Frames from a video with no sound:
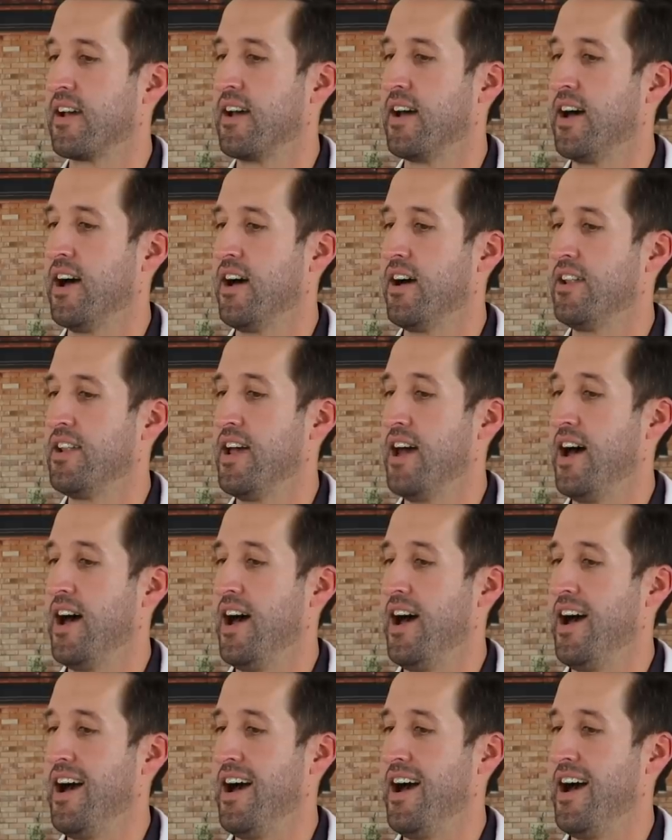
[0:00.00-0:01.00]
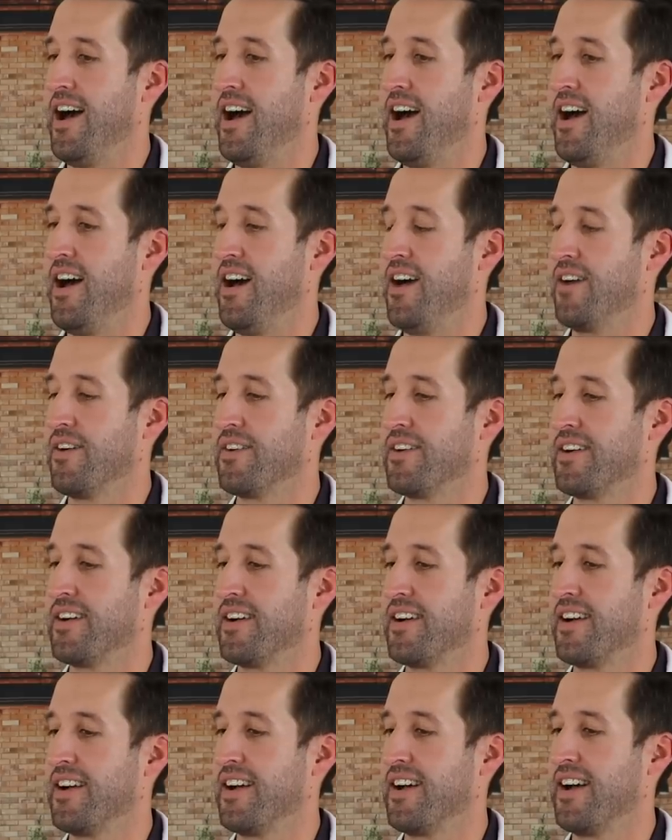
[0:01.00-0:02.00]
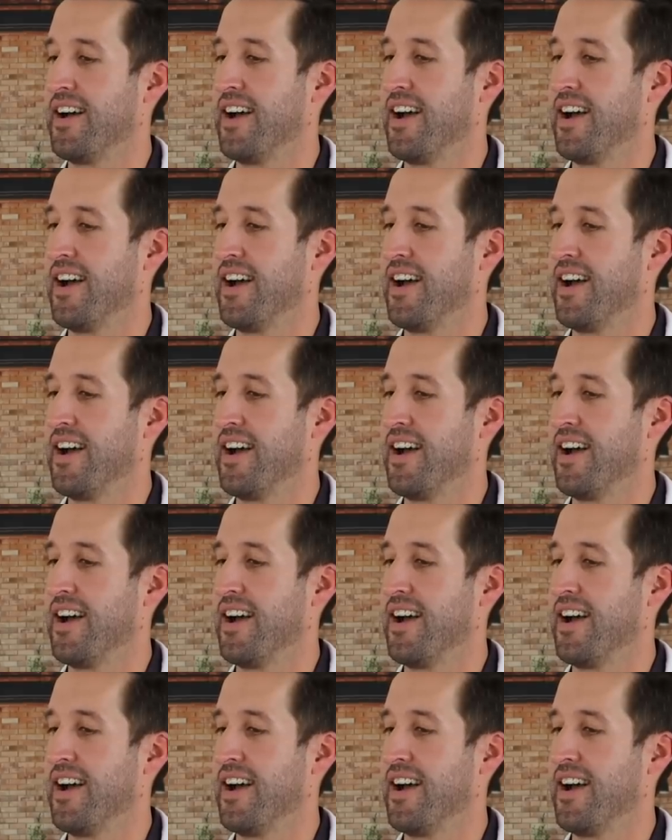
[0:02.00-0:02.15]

Oh no!